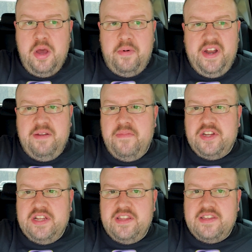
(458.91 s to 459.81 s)
But I didn't
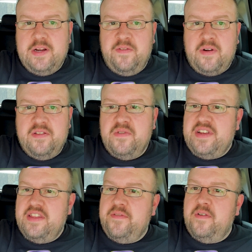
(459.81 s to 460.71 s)
mention that to the server because once I
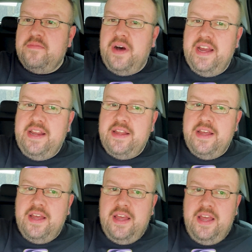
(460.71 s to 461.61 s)
had the first bite,
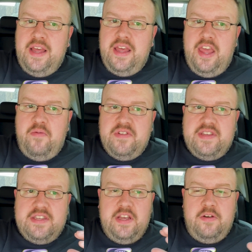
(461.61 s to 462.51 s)
it was
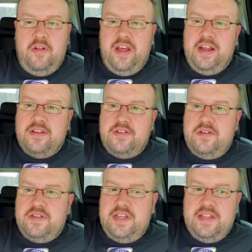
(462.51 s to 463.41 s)
so like
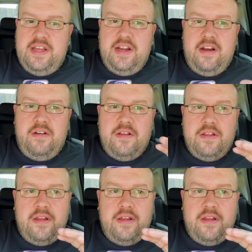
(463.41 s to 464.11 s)
juicy in there.